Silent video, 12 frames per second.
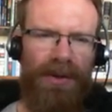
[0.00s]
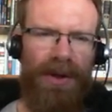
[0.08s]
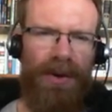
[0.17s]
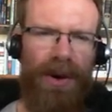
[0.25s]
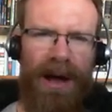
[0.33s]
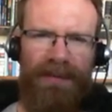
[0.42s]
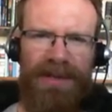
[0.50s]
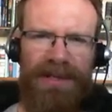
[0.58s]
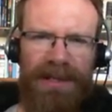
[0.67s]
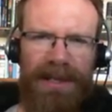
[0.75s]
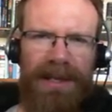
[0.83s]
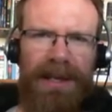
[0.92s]
although
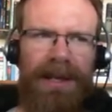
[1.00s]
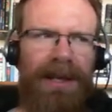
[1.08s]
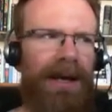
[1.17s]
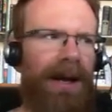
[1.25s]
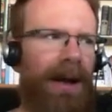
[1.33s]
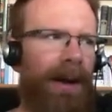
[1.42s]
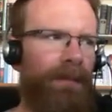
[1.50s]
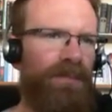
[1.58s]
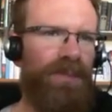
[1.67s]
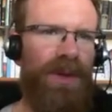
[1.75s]
obviously uh,